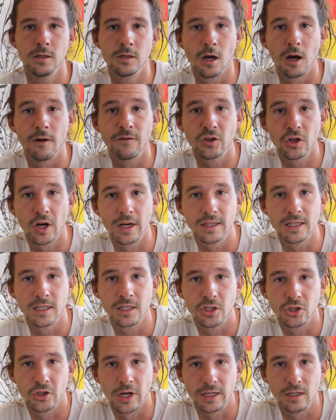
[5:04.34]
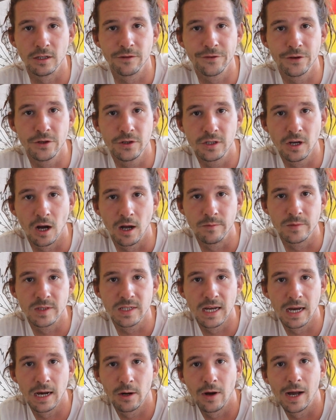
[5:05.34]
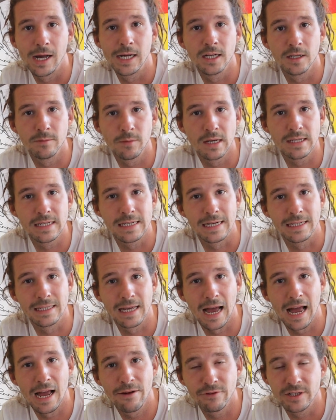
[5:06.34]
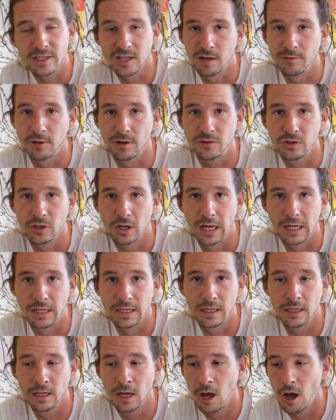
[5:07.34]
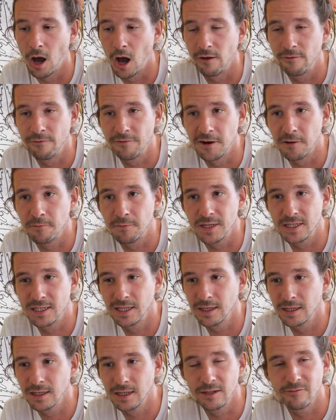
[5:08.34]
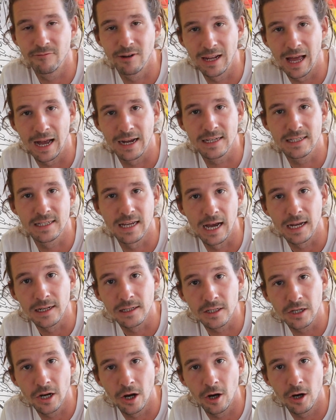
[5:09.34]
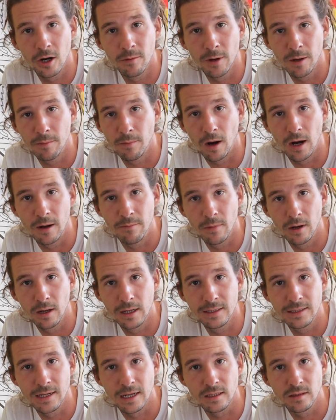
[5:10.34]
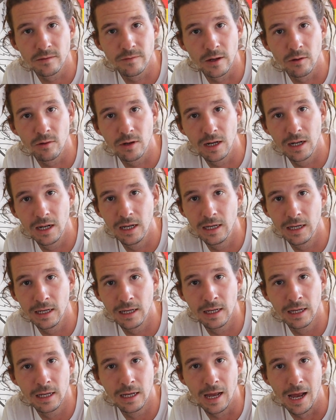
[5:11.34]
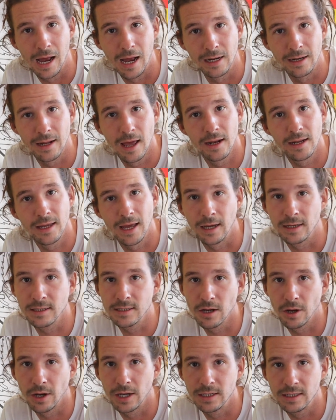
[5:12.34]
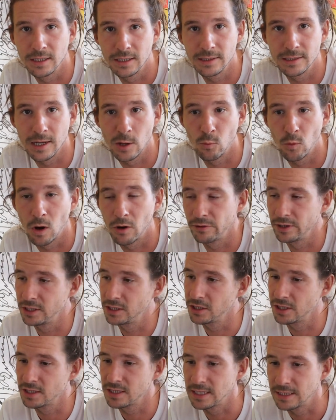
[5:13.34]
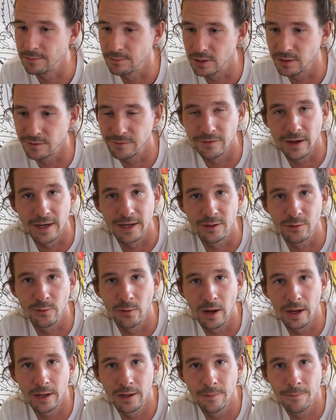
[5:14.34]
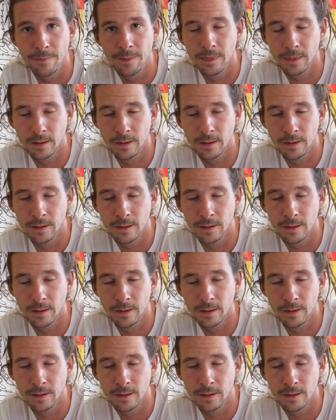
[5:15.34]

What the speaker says: So I've tried this strain a few times now, and I must say that every time I've tried it, I've felt particularly relaxed and calm. My mind has felt clear, and any anxieties and worries just seem to fade away.